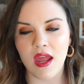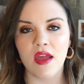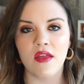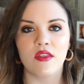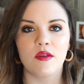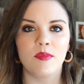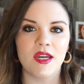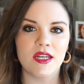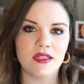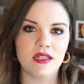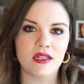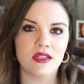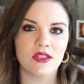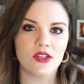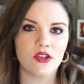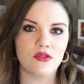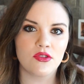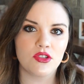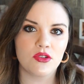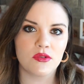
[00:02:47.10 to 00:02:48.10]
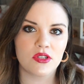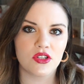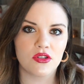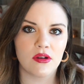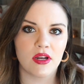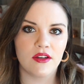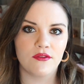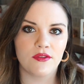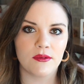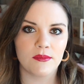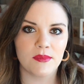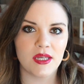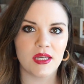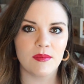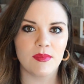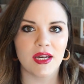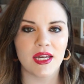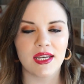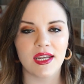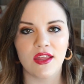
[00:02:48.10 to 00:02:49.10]
the basics don't do as great for me,
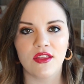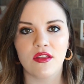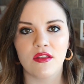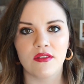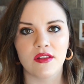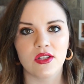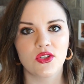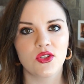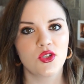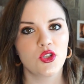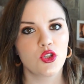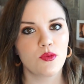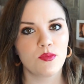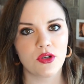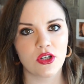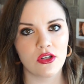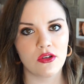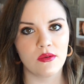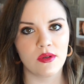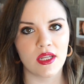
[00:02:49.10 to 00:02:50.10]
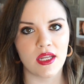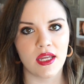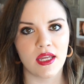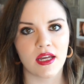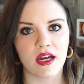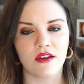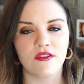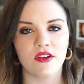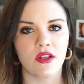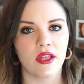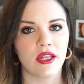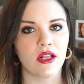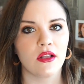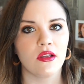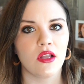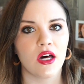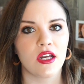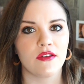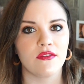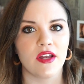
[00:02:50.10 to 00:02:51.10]
but anything that's super unique, I feel like a
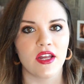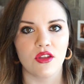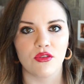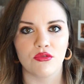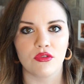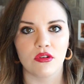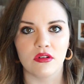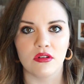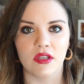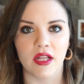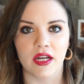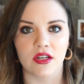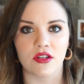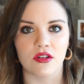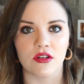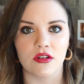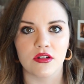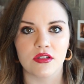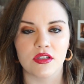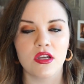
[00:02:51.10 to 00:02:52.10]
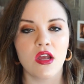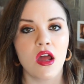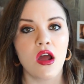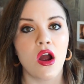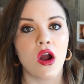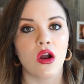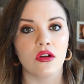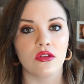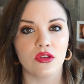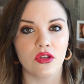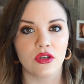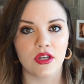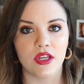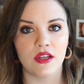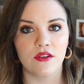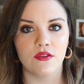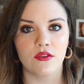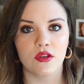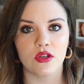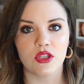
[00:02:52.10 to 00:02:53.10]
lot of anthro collectors are
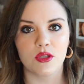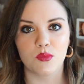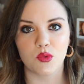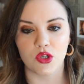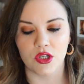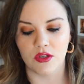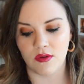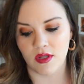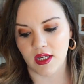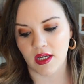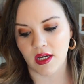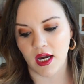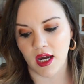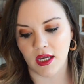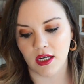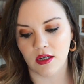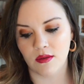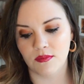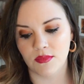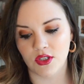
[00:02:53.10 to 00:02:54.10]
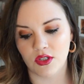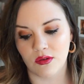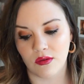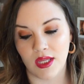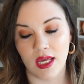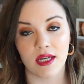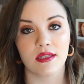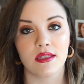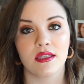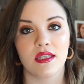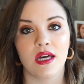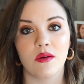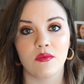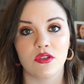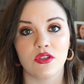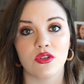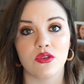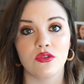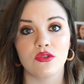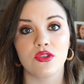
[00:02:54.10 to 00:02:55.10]
looking for those more unique items. So yes, that
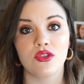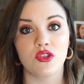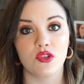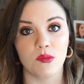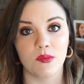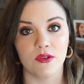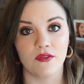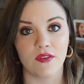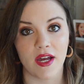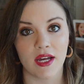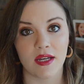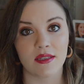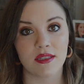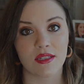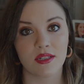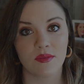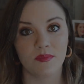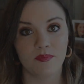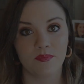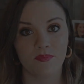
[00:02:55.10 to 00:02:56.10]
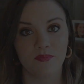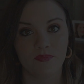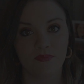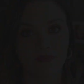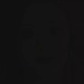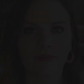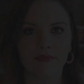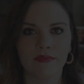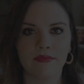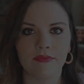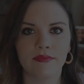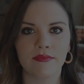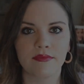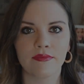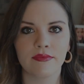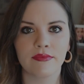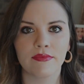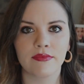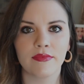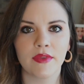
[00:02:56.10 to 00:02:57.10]
one sold super fast.
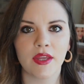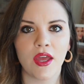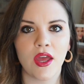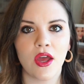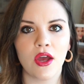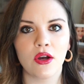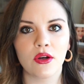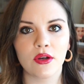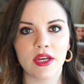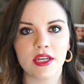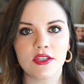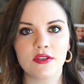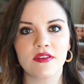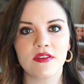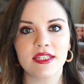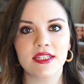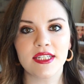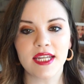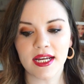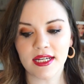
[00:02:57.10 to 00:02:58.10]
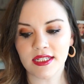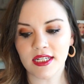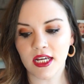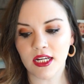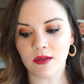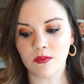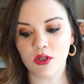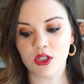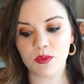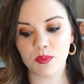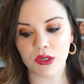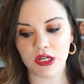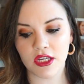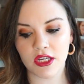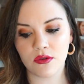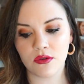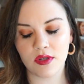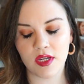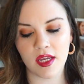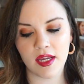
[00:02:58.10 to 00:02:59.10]
Okay, so this next item was pretty
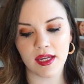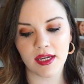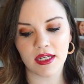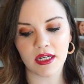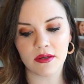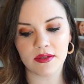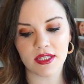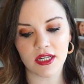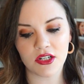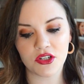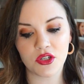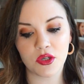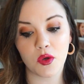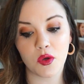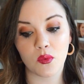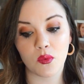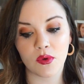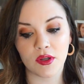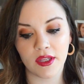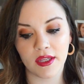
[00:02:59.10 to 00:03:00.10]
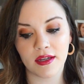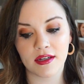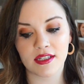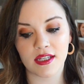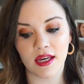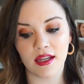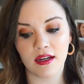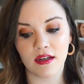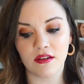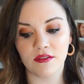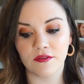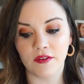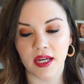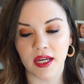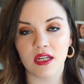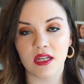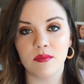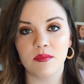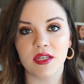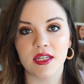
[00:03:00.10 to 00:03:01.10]
unique, and I was actually really excited to
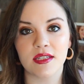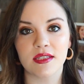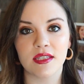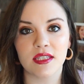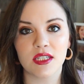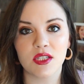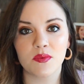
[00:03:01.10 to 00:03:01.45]
find it because this